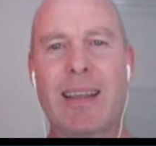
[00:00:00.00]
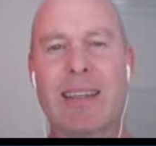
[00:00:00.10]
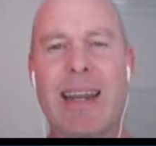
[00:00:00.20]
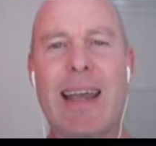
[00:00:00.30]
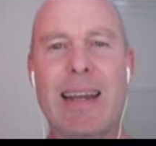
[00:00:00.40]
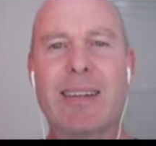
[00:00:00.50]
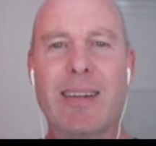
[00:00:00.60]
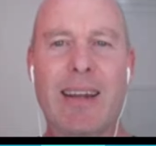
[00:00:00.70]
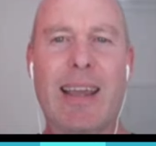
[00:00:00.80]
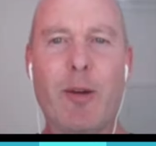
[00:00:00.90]
Stan is
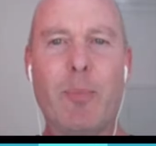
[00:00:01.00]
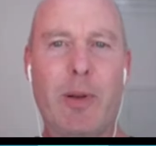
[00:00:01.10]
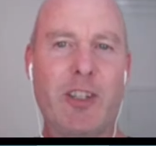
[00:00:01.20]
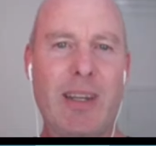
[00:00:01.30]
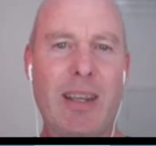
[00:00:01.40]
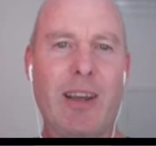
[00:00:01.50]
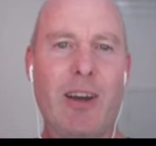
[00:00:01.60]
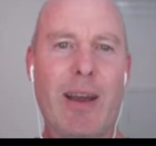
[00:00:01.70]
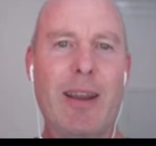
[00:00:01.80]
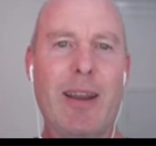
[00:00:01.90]
an accomplished
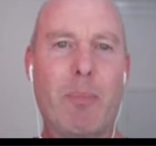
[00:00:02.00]
CEO and